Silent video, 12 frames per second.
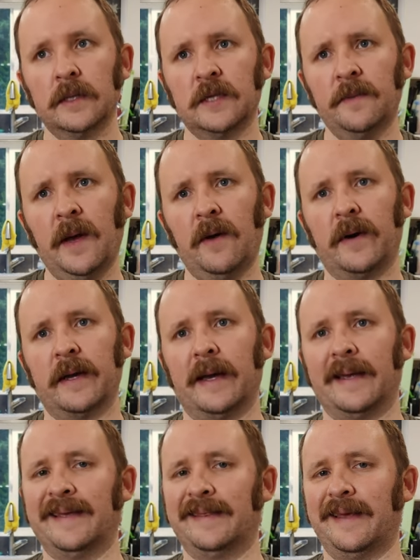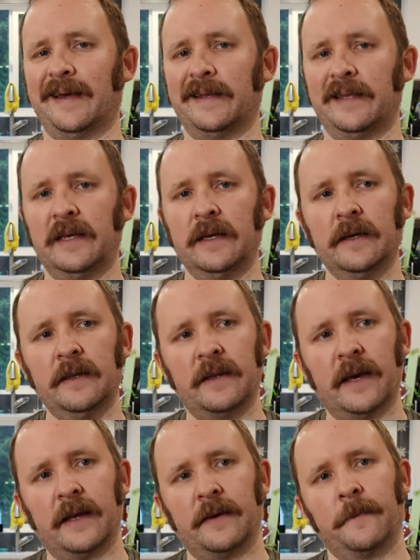Somehow I get the idea
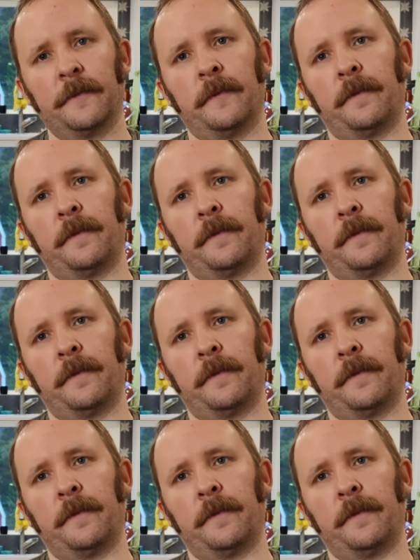that,